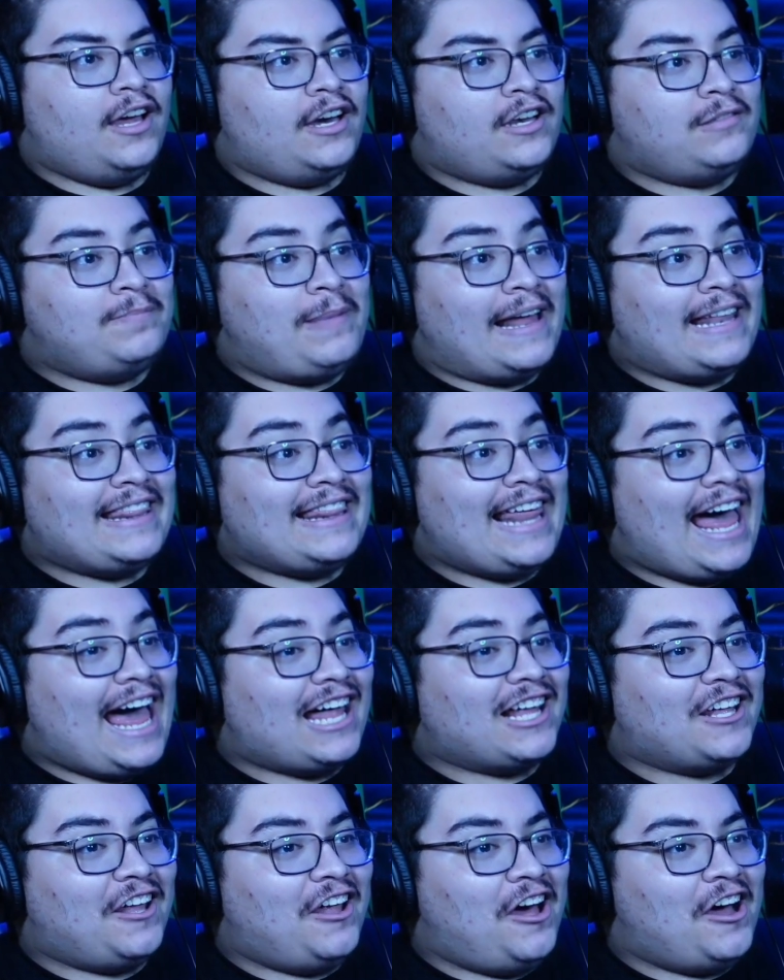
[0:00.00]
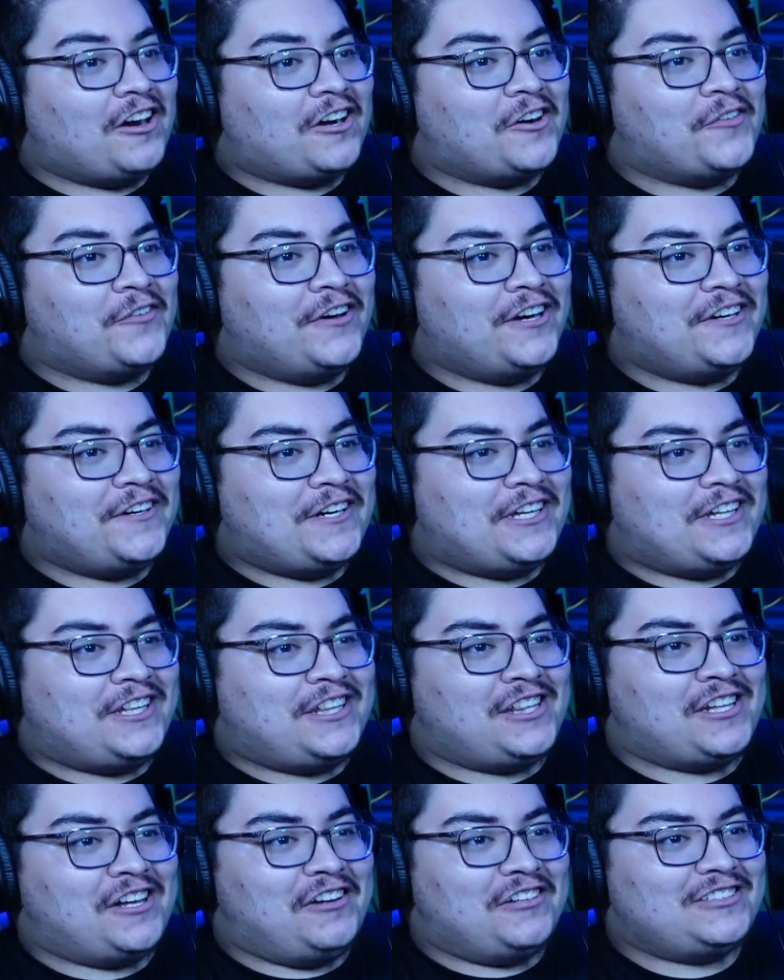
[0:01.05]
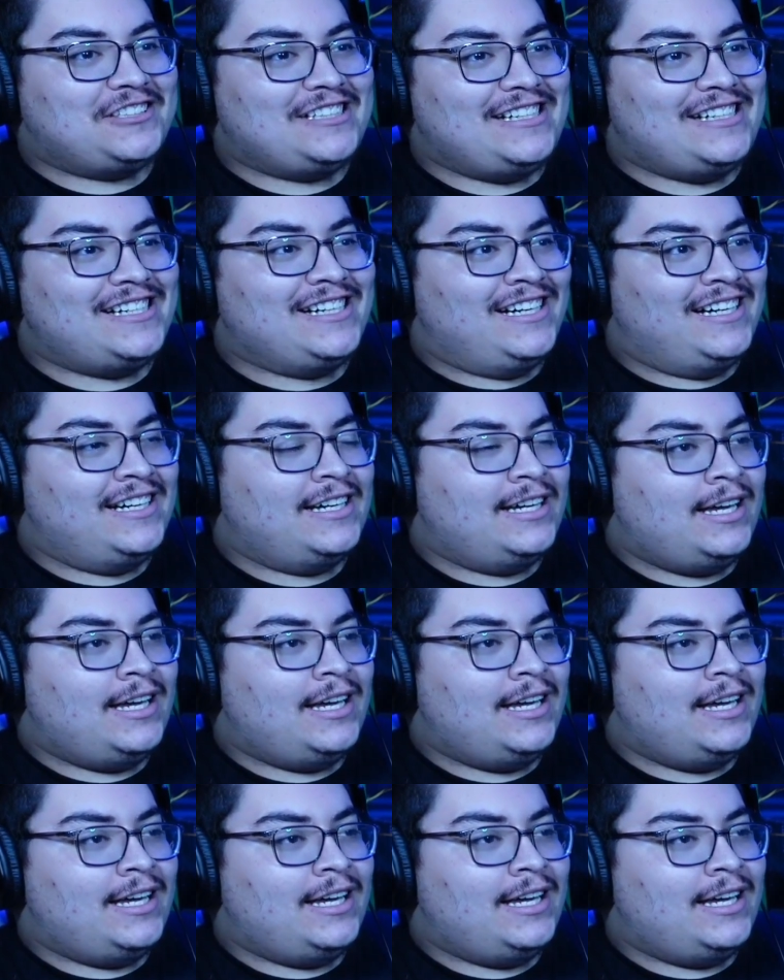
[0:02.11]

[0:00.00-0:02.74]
It's been that long. No wonder he's salty.